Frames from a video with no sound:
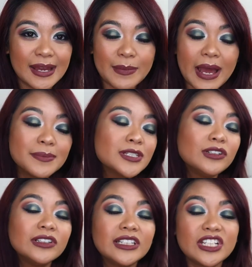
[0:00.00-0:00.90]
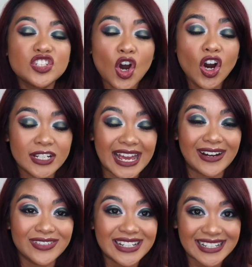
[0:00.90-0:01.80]
I'm absolutely talked
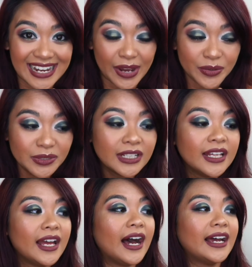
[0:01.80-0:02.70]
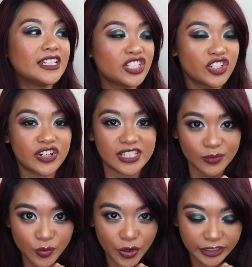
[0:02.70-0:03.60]
out now. I need to drink
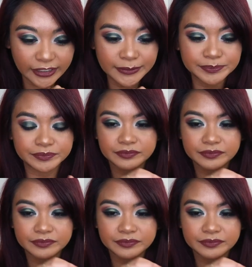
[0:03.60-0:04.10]
some water.